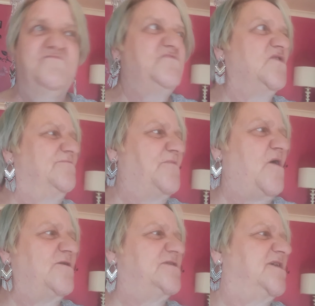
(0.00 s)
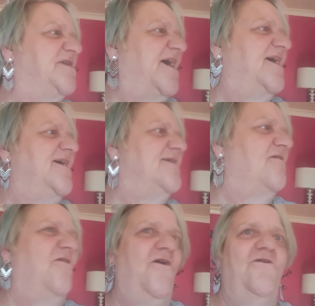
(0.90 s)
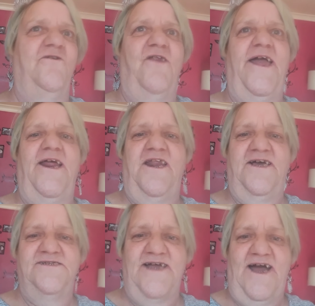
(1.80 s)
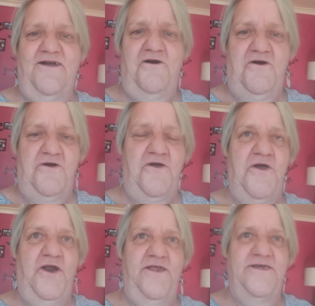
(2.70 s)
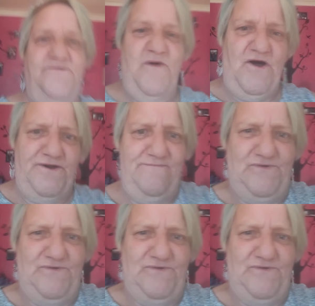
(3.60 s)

some point today or late last night or early this morning